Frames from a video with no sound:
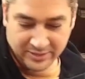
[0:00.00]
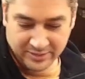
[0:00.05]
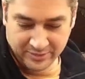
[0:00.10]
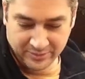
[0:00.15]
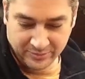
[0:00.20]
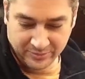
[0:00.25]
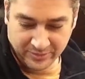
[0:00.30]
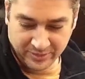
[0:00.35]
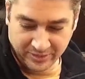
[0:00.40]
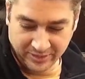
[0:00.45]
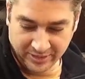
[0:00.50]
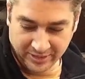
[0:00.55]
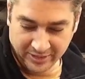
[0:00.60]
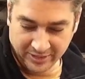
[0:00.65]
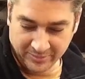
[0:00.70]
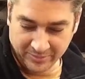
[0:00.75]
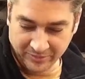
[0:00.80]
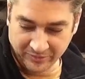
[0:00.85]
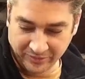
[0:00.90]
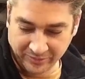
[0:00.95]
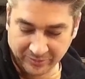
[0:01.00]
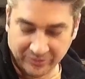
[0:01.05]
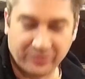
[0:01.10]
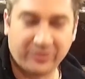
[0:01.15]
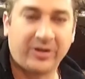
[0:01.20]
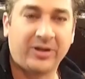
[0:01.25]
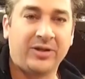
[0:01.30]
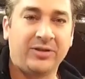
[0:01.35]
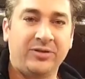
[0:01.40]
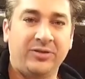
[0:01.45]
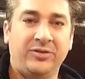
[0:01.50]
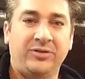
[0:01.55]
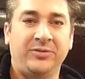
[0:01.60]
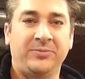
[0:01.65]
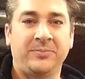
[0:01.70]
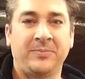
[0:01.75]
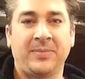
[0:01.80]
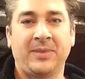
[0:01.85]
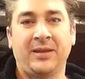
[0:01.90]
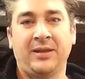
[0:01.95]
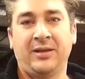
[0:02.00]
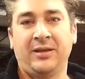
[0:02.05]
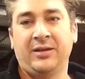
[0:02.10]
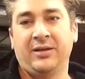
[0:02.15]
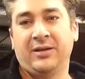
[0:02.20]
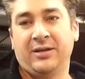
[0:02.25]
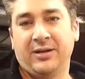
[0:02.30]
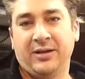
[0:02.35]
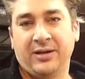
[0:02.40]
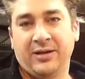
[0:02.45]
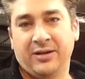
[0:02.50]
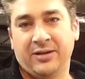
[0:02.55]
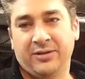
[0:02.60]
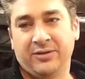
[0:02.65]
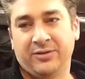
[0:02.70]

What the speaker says: with the help of some friends, and